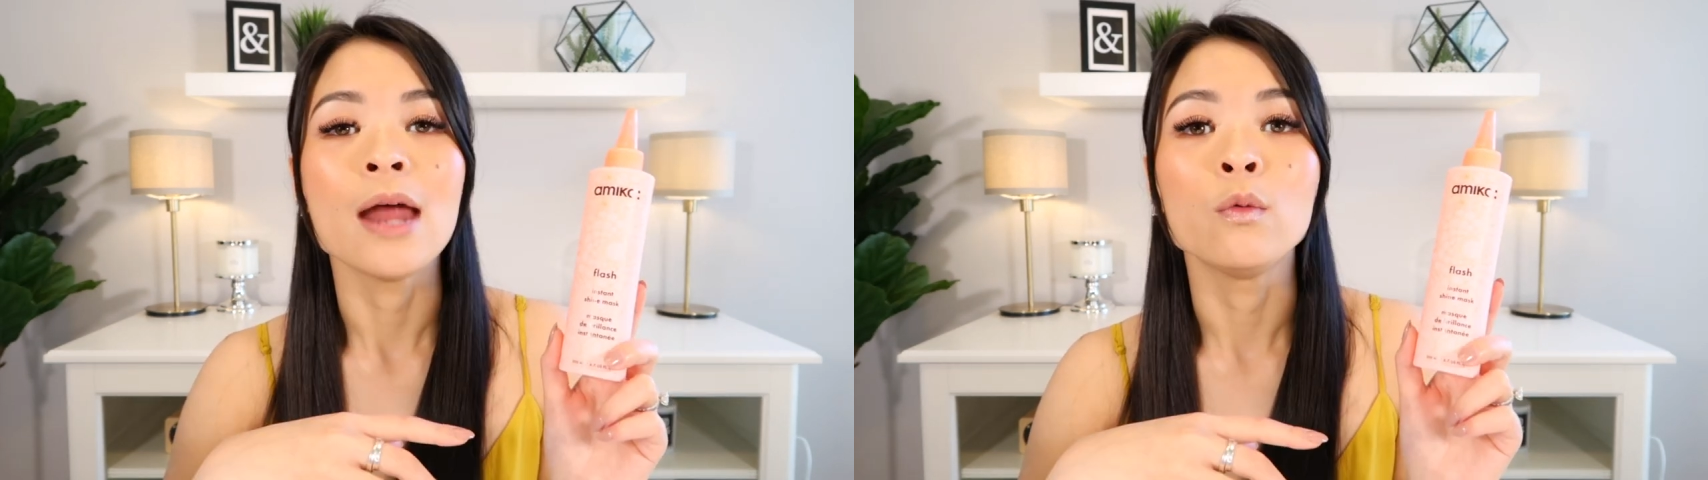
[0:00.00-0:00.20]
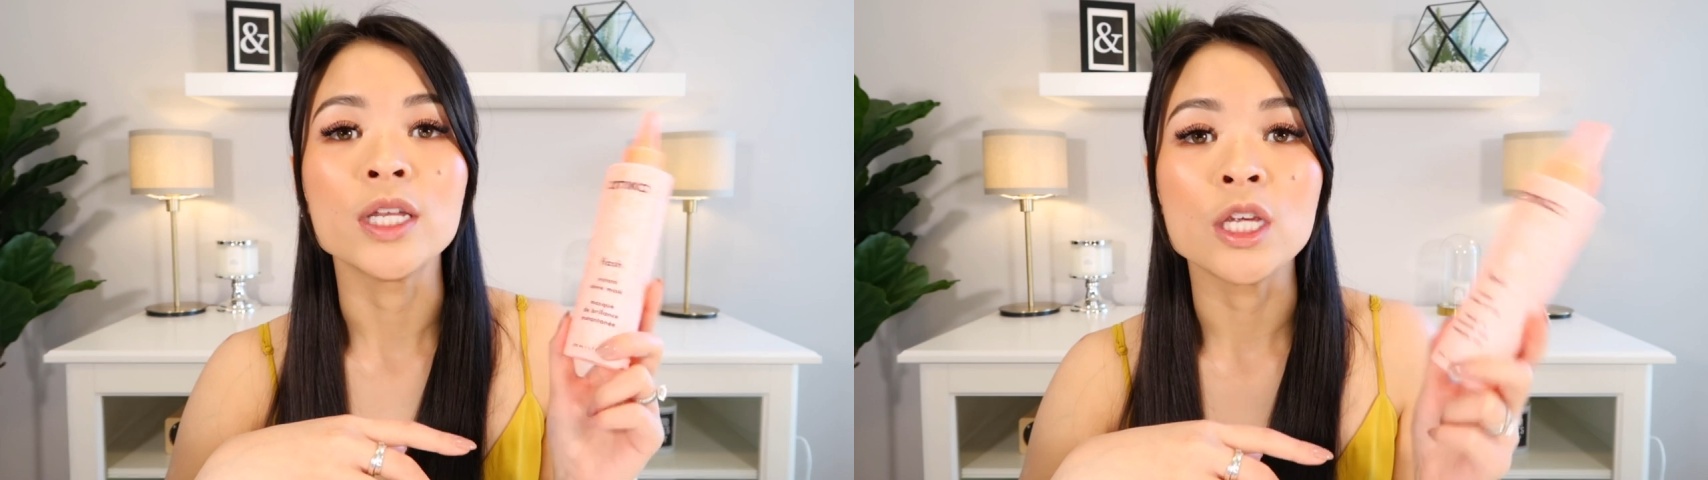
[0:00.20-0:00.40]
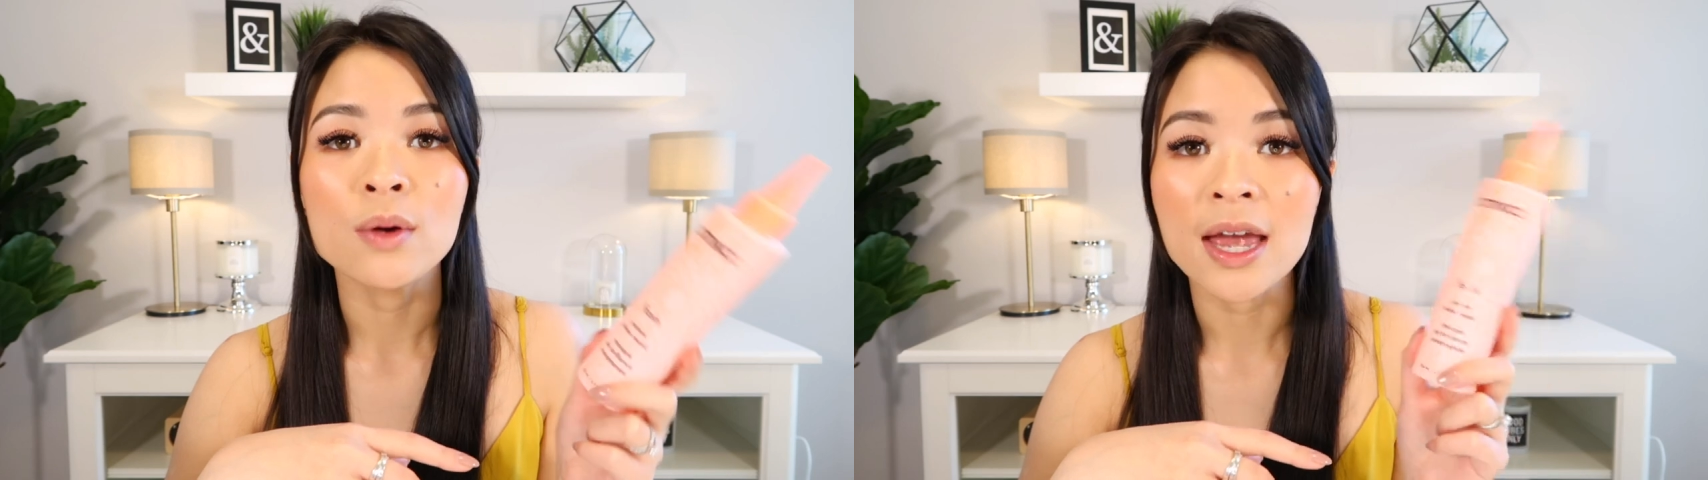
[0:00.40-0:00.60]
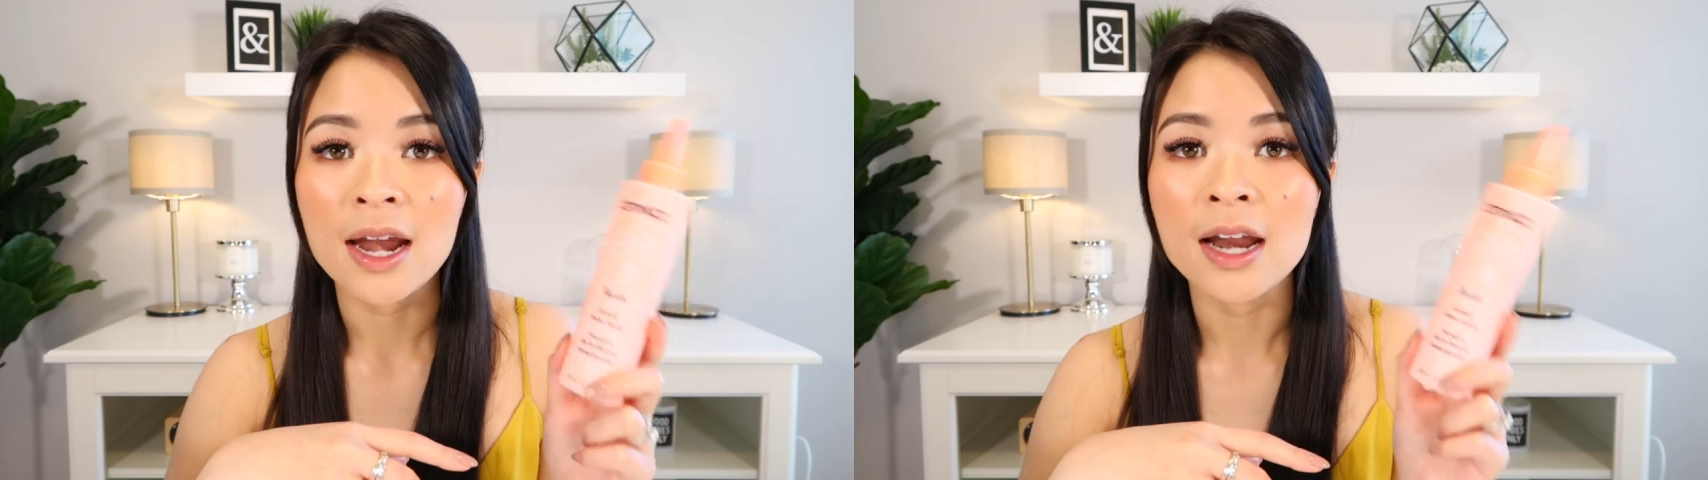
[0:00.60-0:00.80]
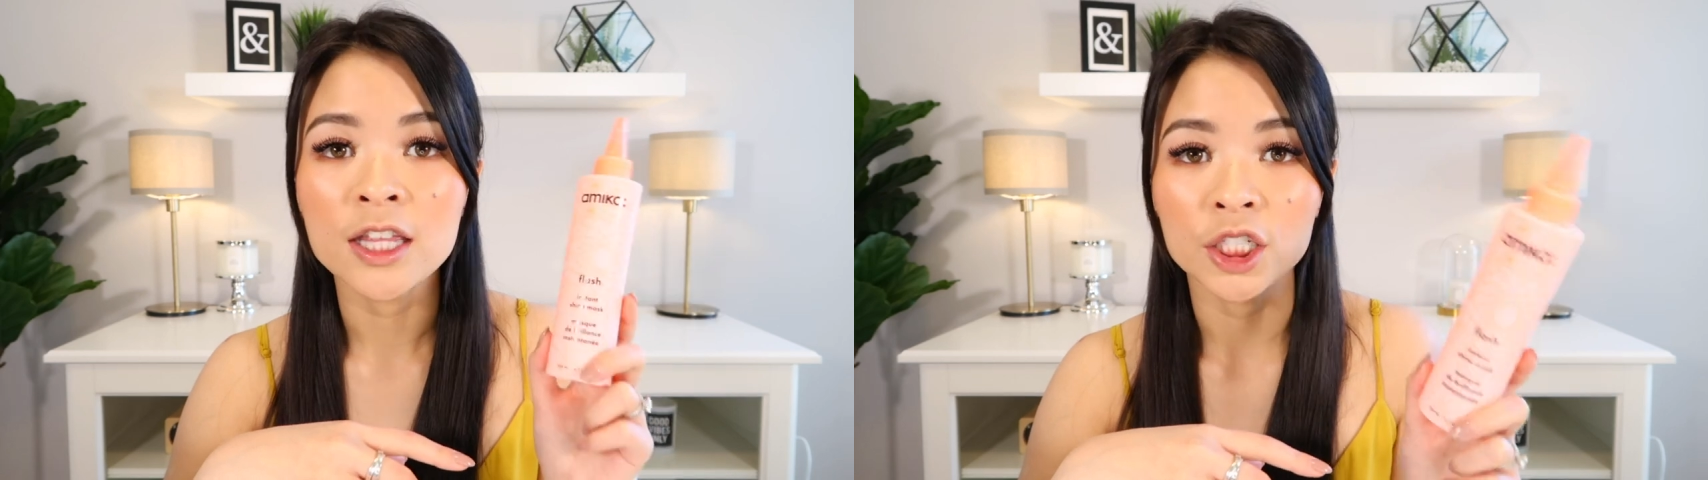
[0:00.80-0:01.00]
and when you
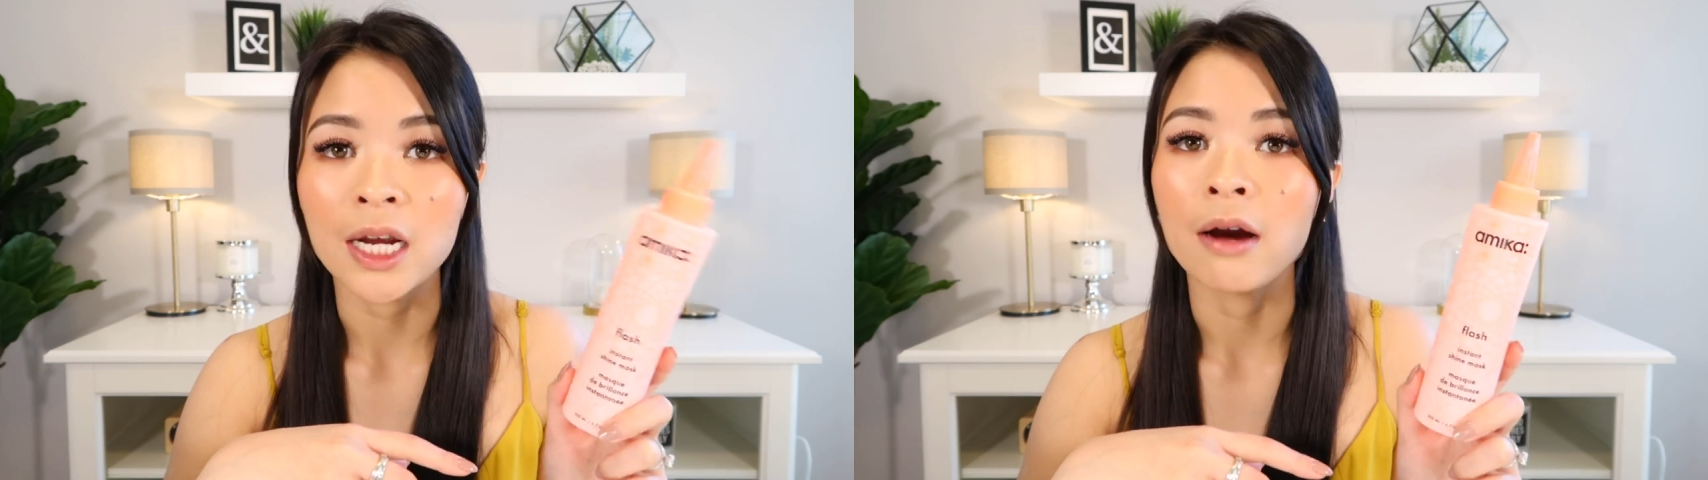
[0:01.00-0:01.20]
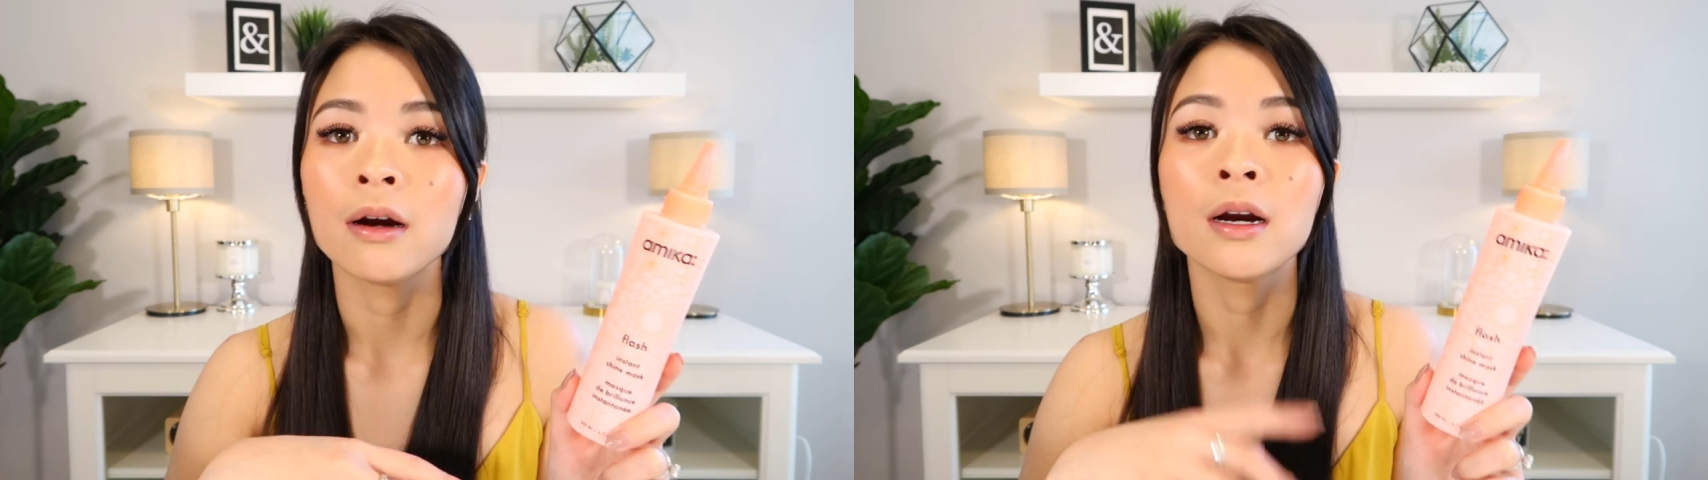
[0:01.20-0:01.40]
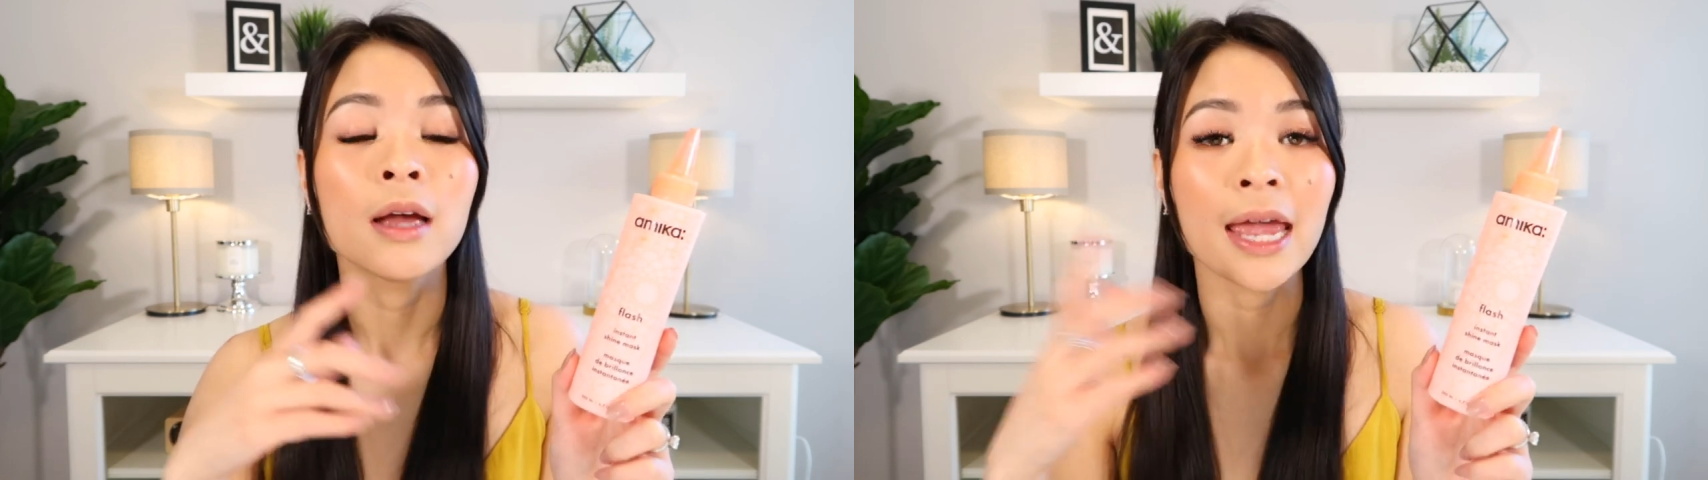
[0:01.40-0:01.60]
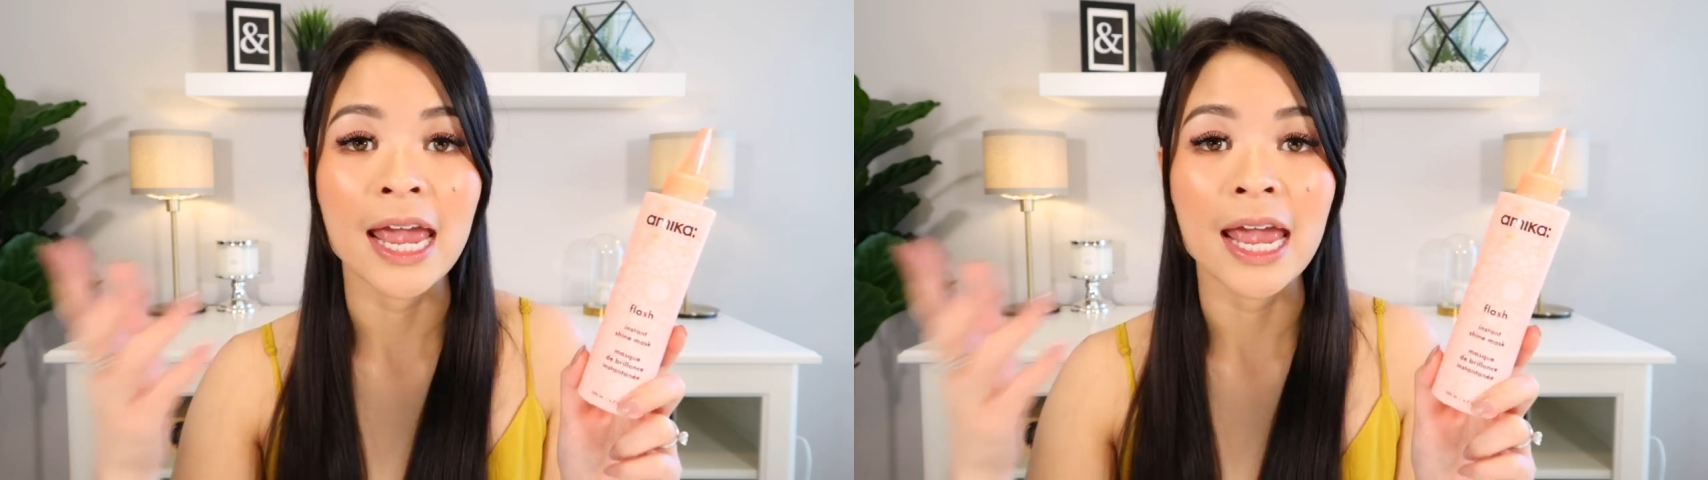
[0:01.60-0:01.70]
get out of the shower,